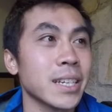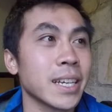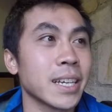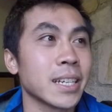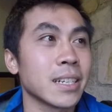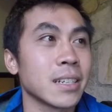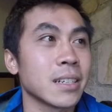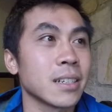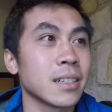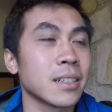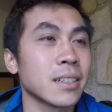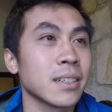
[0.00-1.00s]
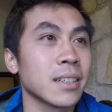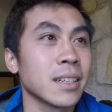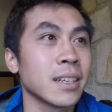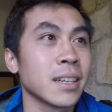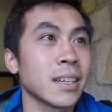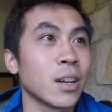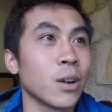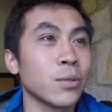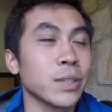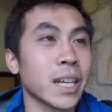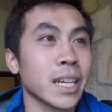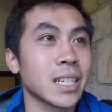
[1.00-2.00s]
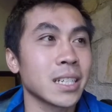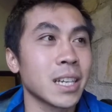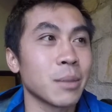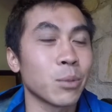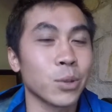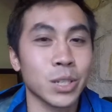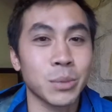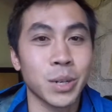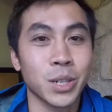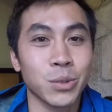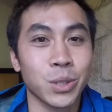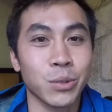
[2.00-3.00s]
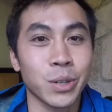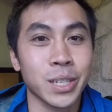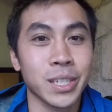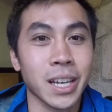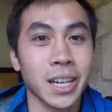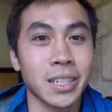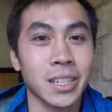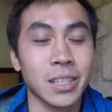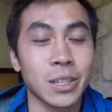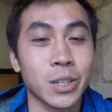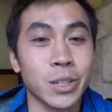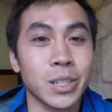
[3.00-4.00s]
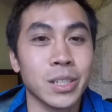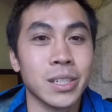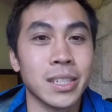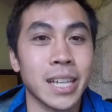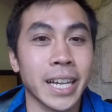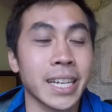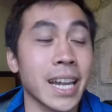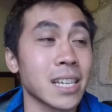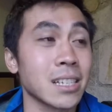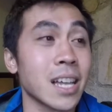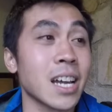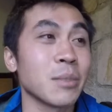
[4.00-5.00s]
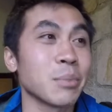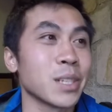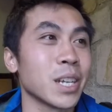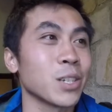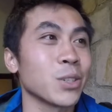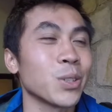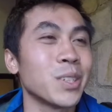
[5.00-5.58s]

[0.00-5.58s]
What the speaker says: and hopefully I can get more experience with GreenSock because it looks like it has a lot of potential.